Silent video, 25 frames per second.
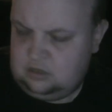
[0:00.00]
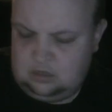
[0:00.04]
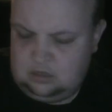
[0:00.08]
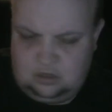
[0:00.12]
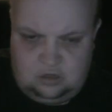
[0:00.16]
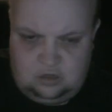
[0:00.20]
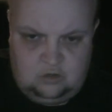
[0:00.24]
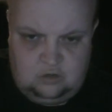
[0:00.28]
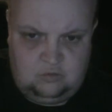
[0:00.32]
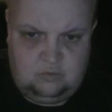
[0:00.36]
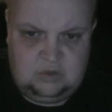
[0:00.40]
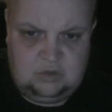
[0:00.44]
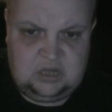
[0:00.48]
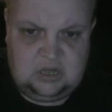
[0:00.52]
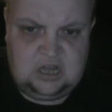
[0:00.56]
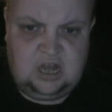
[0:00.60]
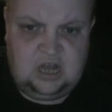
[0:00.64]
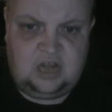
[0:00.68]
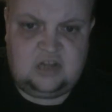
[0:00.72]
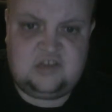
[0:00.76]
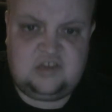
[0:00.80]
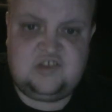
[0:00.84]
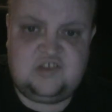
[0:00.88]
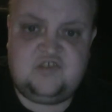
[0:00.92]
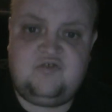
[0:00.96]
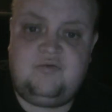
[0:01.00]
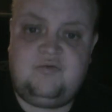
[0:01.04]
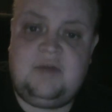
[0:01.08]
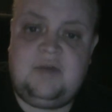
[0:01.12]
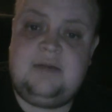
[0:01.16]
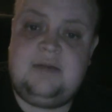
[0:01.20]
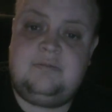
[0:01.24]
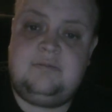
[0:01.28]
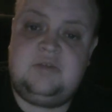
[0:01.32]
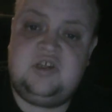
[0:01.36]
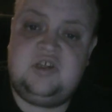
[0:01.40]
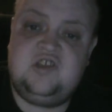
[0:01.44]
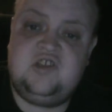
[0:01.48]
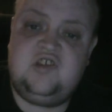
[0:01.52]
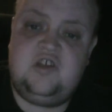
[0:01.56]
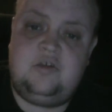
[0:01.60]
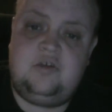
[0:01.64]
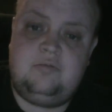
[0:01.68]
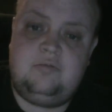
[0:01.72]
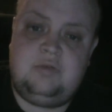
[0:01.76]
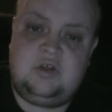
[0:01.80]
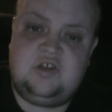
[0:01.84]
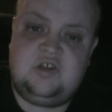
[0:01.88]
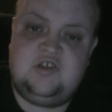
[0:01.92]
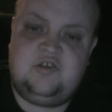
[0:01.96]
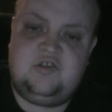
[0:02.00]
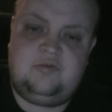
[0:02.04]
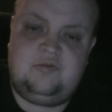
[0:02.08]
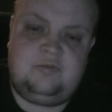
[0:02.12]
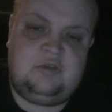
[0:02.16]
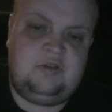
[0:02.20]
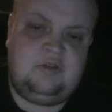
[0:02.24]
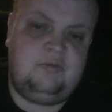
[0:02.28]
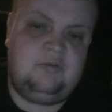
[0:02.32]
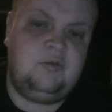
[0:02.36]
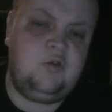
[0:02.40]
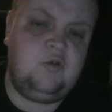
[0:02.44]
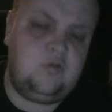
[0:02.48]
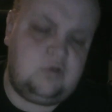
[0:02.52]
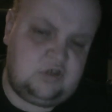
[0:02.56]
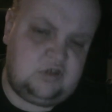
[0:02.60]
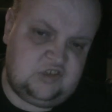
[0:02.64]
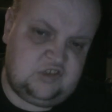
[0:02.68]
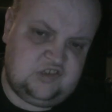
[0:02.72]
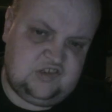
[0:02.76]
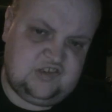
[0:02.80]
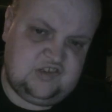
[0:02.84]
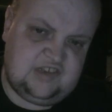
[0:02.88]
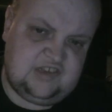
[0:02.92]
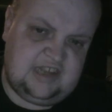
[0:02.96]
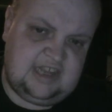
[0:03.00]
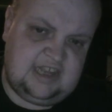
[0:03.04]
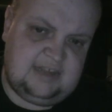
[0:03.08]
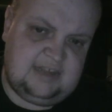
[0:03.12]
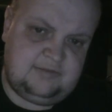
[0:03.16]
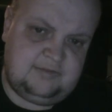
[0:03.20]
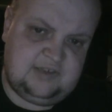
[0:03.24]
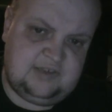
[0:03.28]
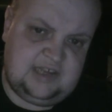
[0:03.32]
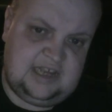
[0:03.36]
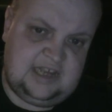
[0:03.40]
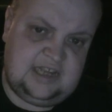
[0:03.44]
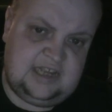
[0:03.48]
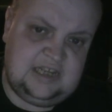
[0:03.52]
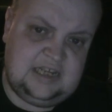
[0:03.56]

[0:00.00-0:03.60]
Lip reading: regardless of whatever you do because of the bonuses it gives you